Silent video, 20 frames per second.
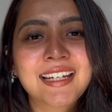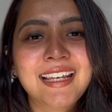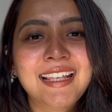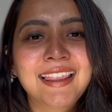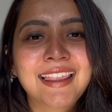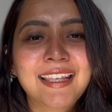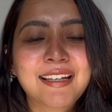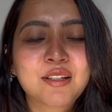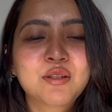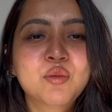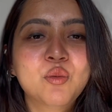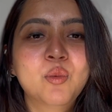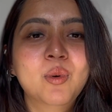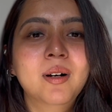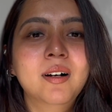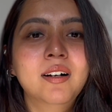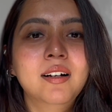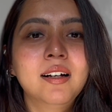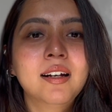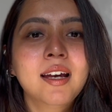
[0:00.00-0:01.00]
in this
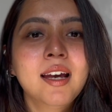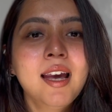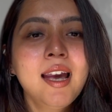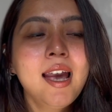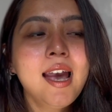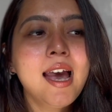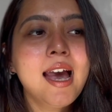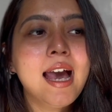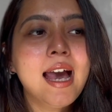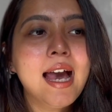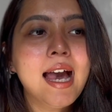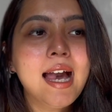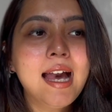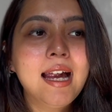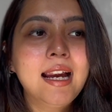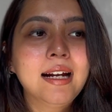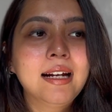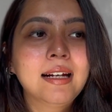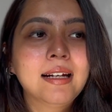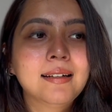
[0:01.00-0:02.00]
world,
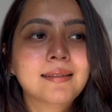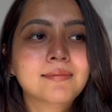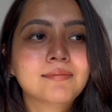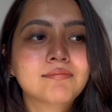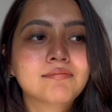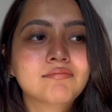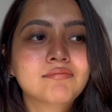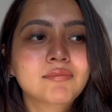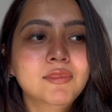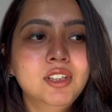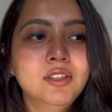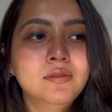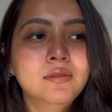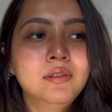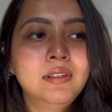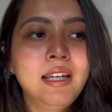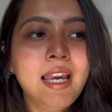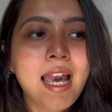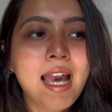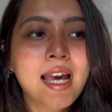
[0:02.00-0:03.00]
and you
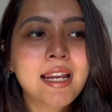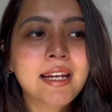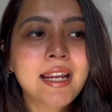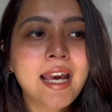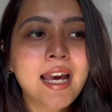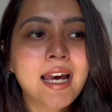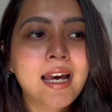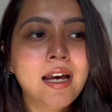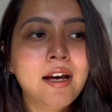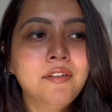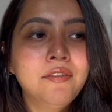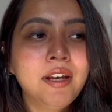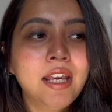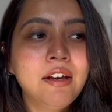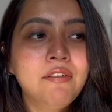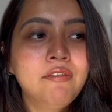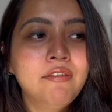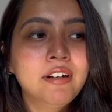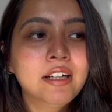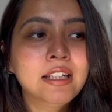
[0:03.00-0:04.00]
can have
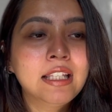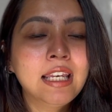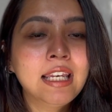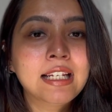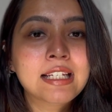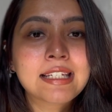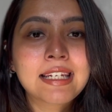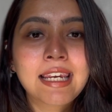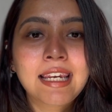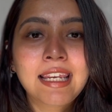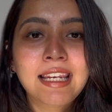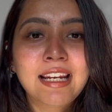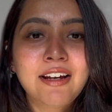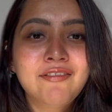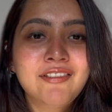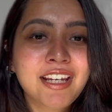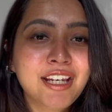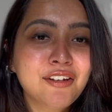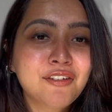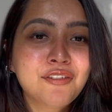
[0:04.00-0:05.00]
everything taken
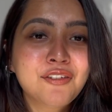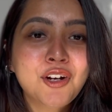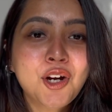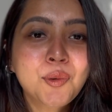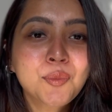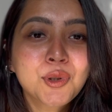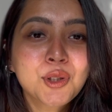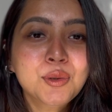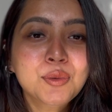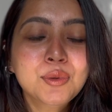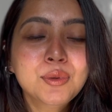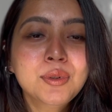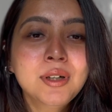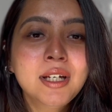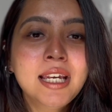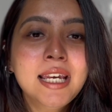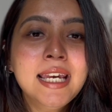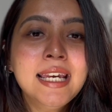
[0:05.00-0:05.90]
away from you,